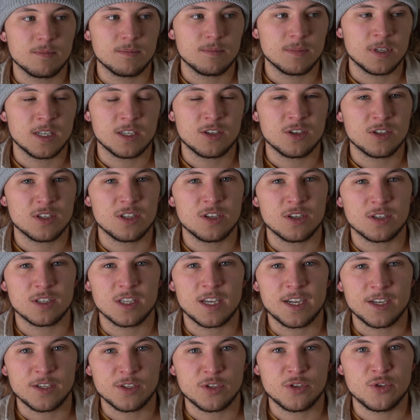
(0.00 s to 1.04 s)
it just looks
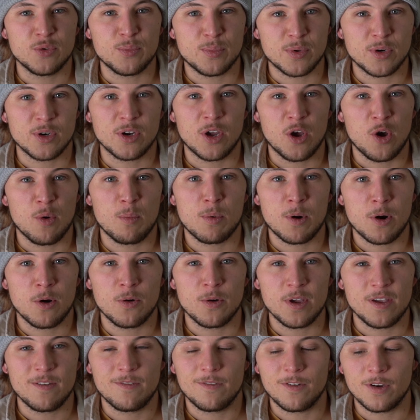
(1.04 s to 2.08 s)
like super
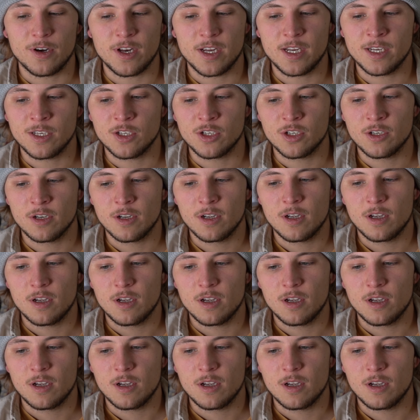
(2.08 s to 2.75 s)
GoPro-y footage.